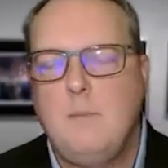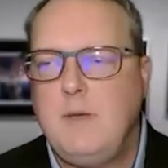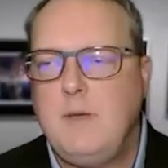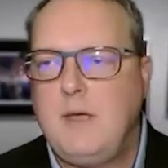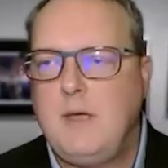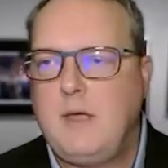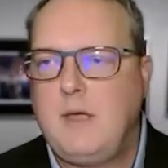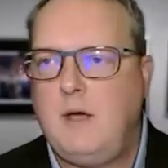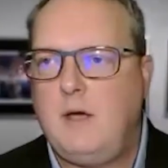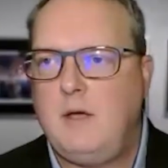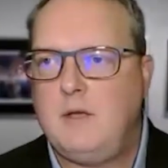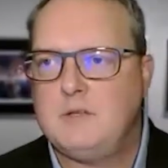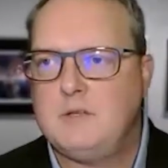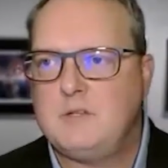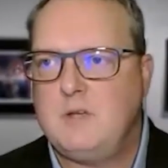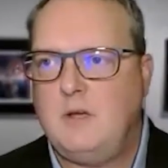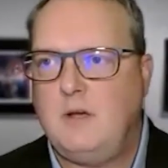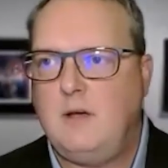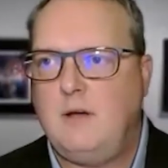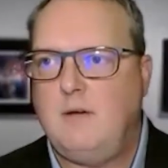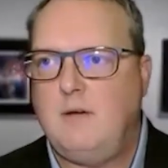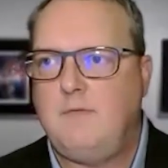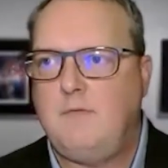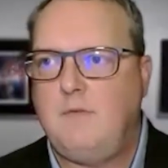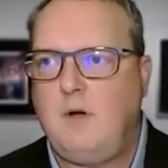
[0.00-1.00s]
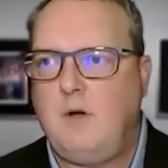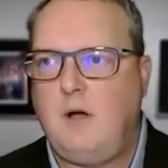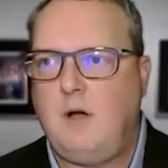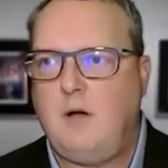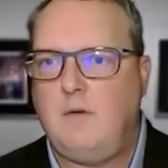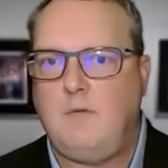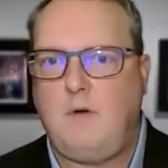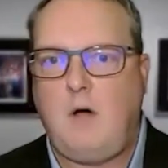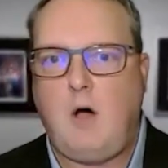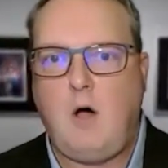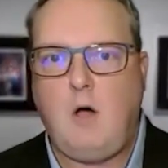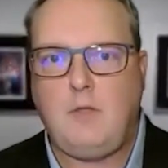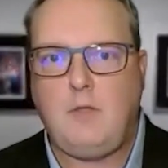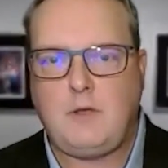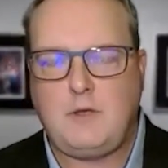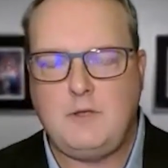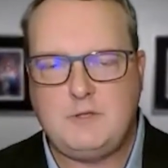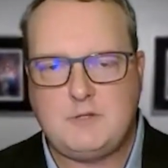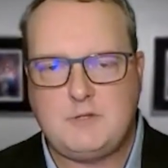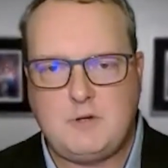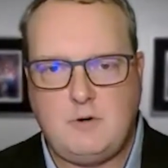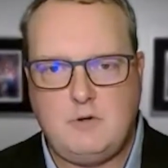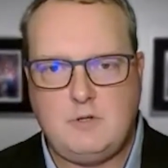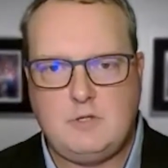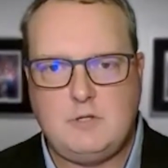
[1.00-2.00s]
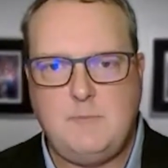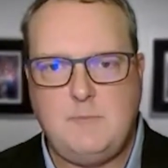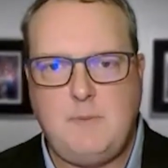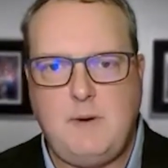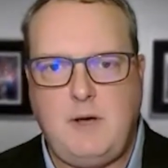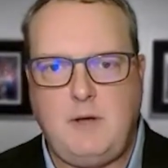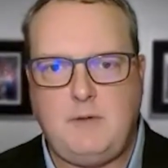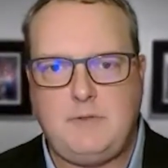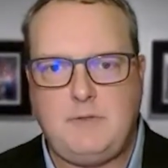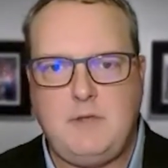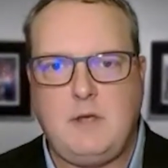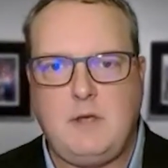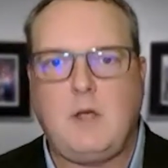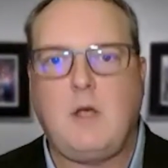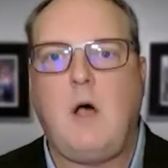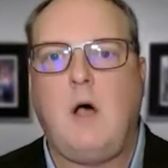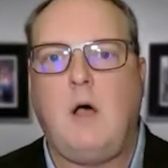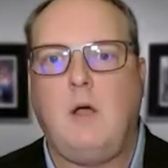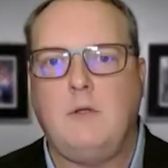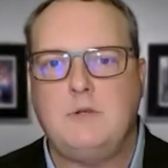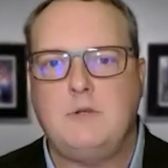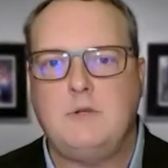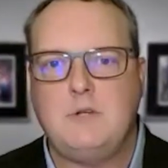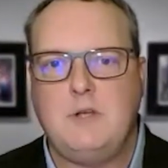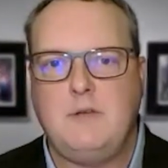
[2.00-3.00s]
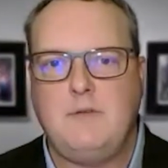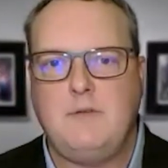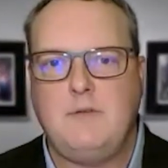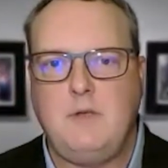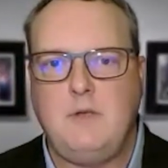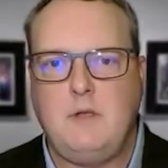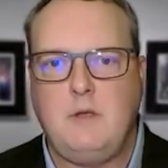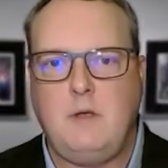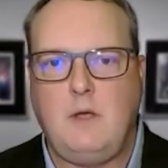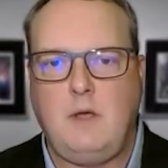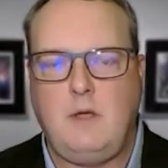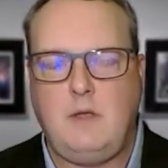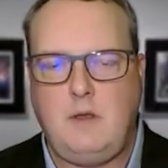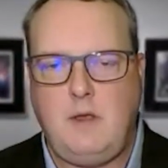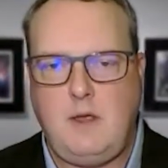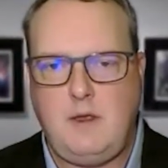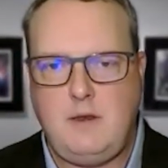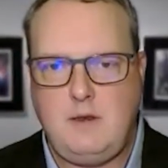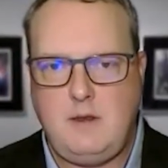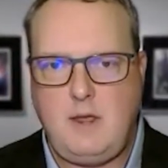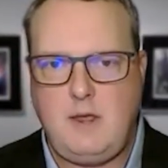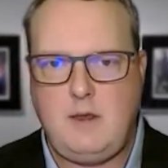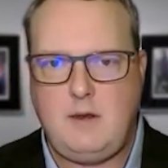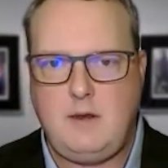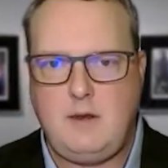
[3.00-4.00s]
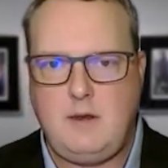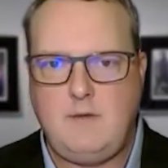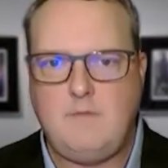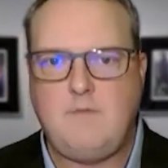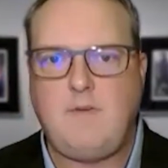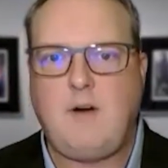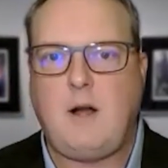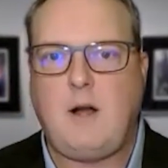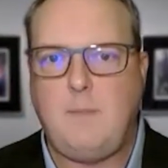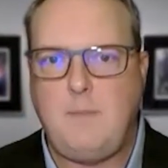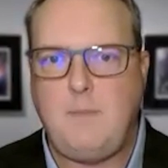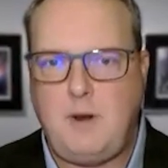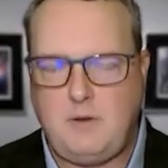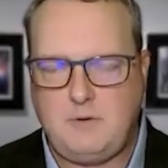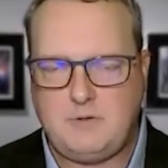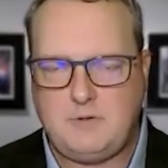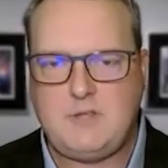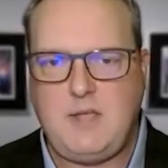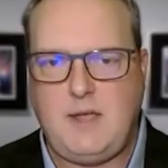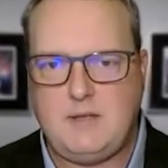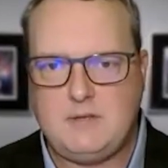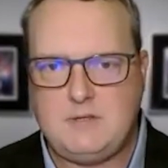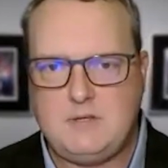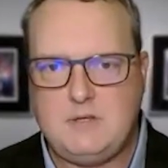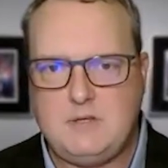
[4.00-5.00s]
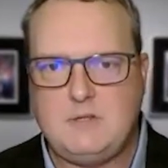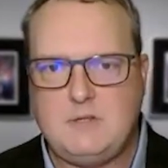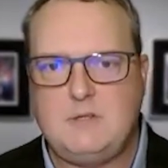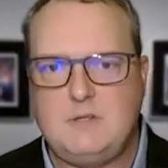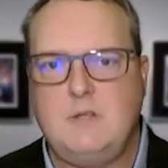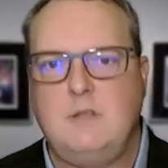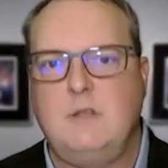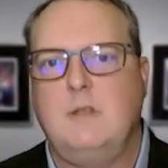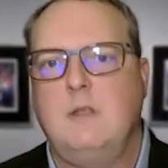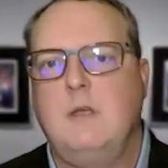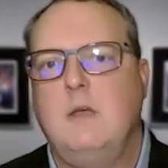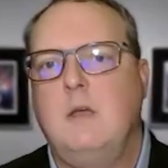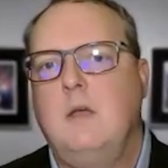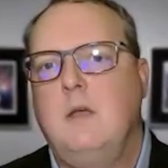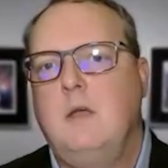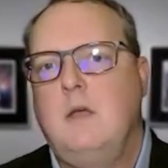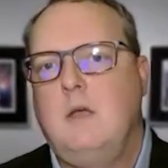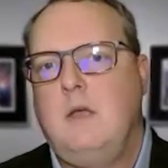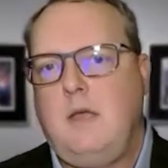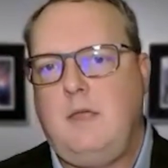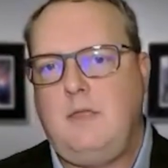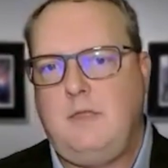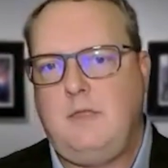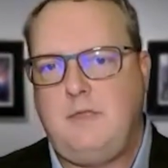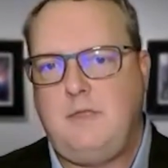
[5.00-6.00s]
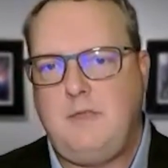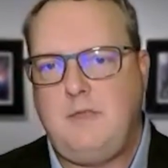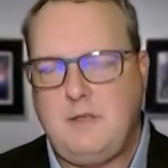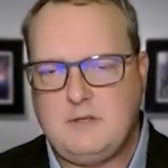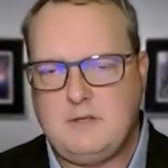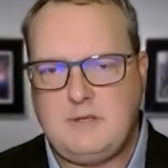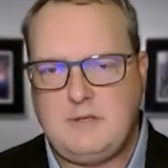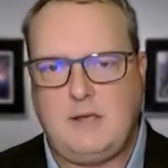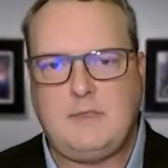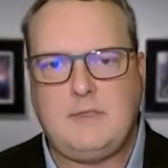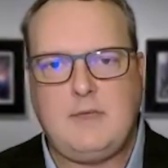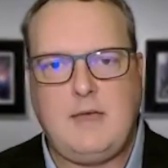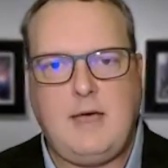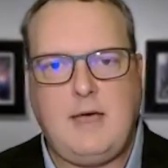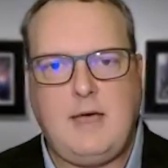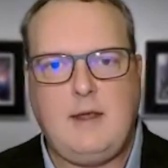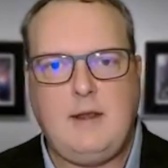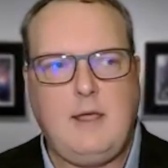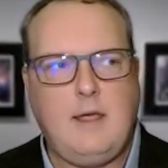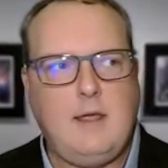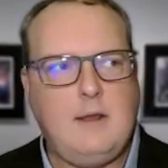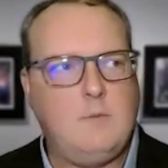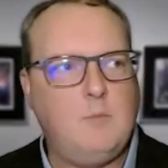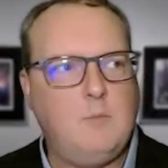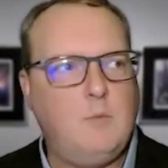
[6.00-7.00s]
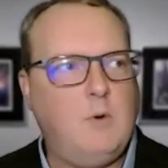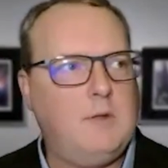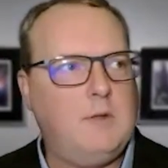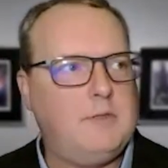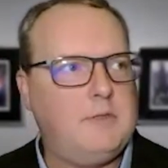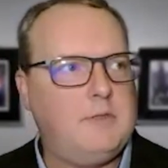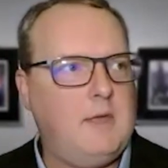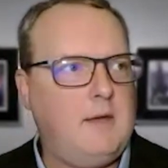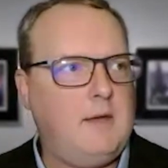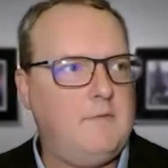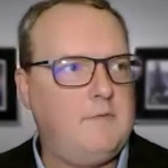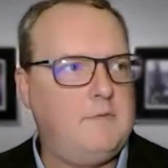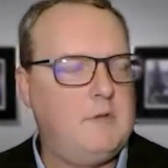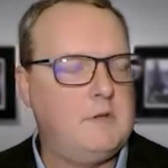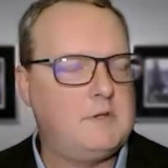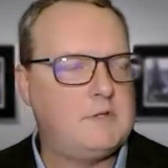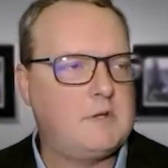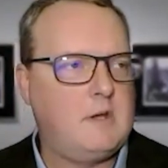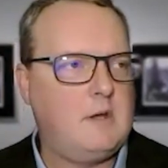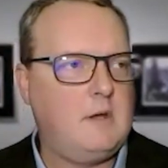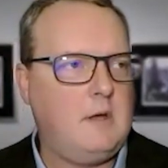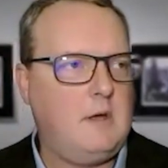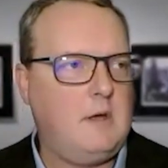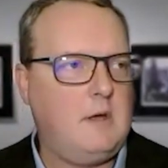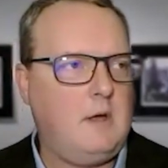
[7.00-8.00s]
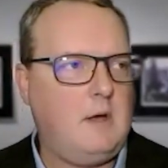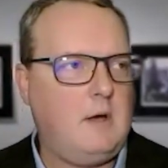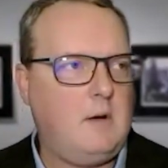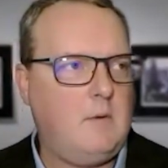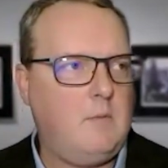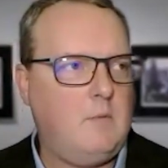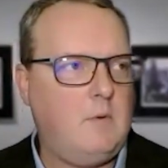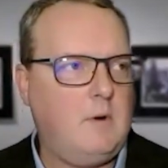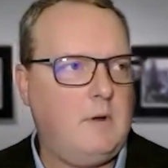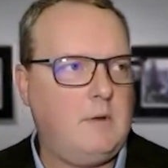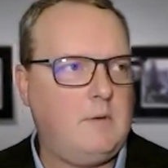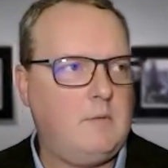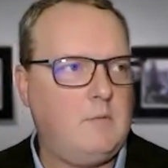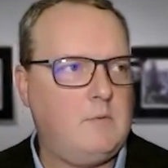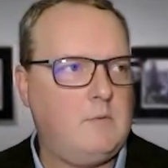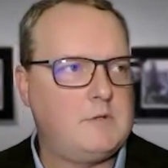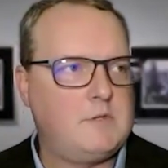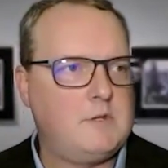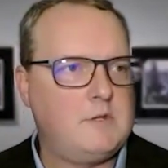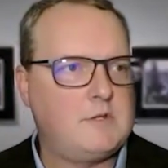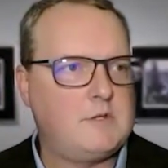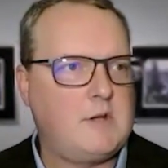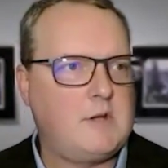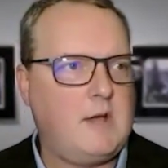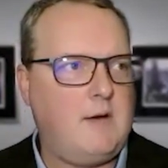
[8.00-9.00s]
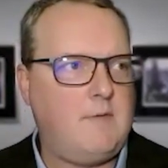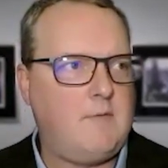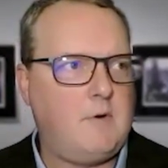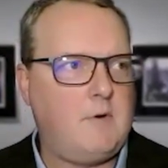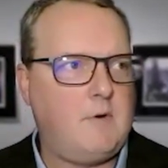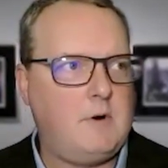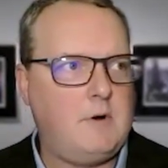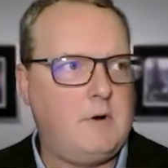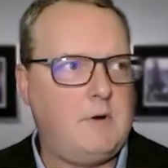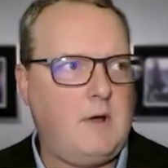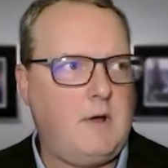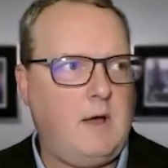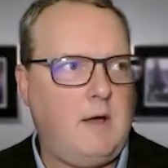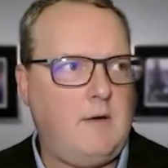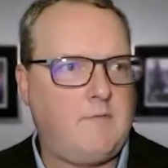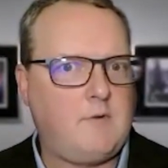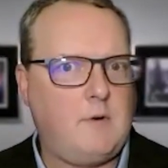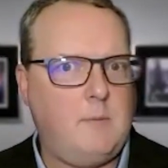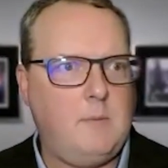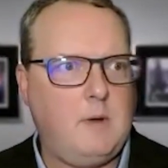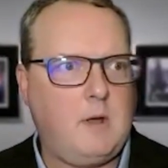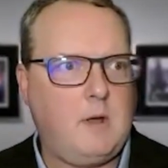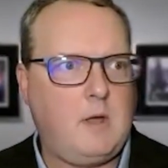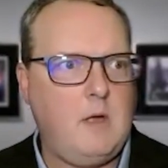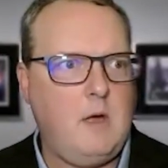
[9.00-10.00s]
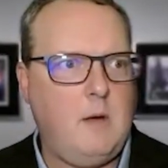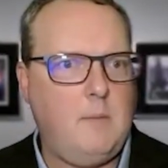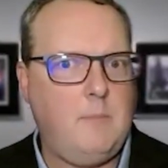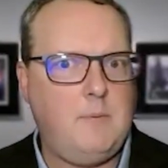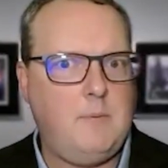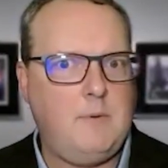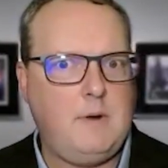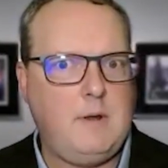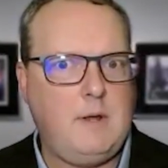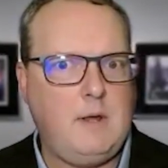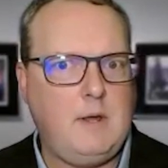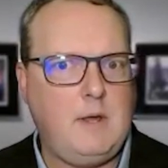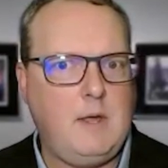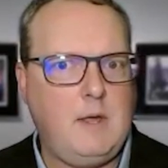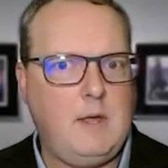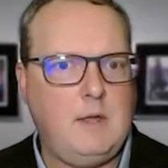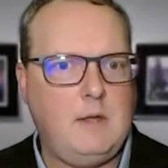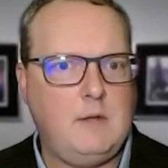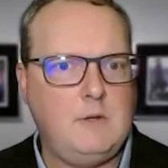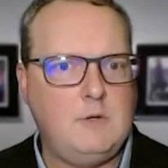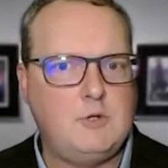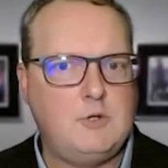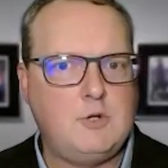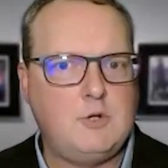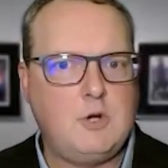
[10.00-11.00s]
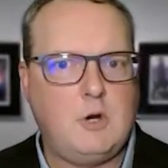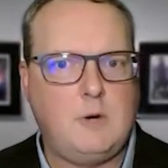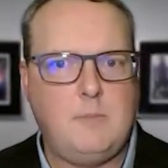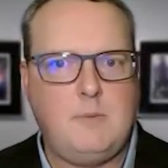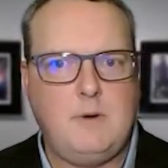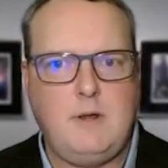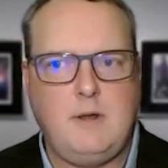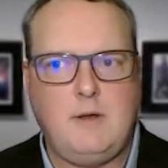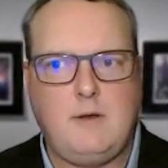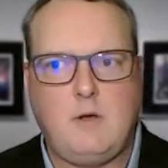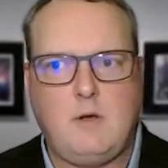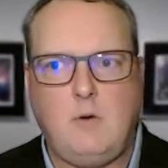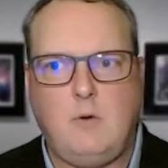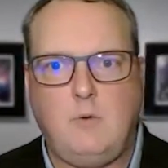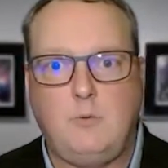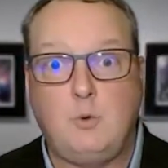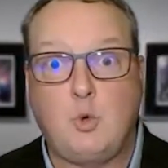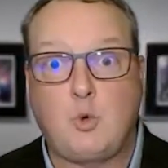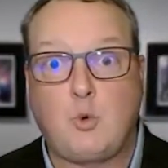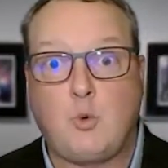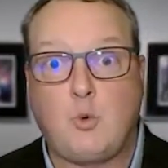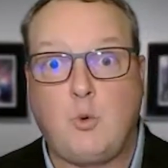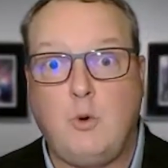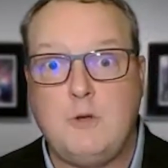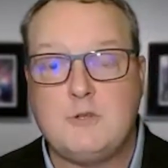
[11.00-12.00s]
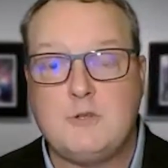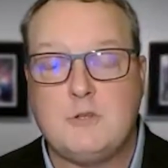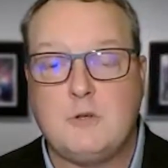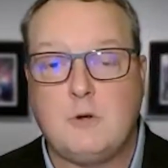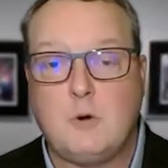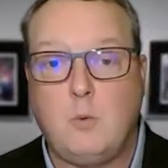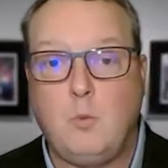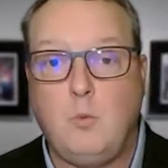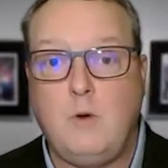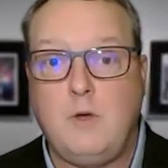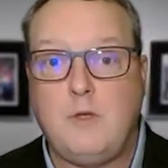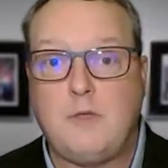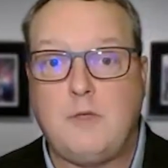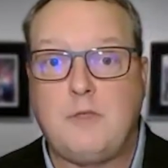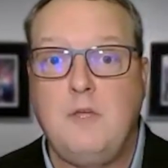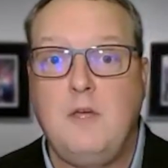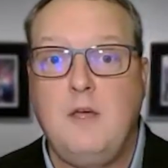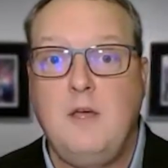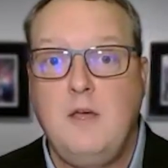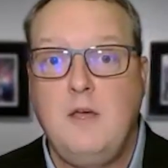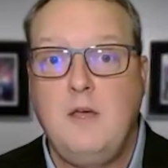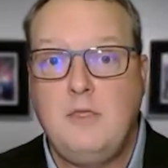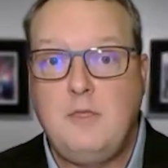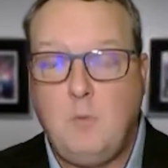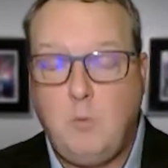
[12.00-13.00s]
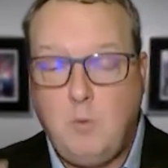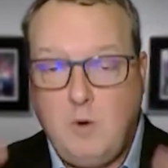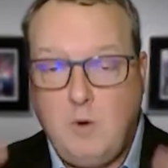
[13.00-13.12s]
because of all the concerns about the ecology of the in environmental stances and things like that, and what what was discovered from a company in Germany called Kreuzler with the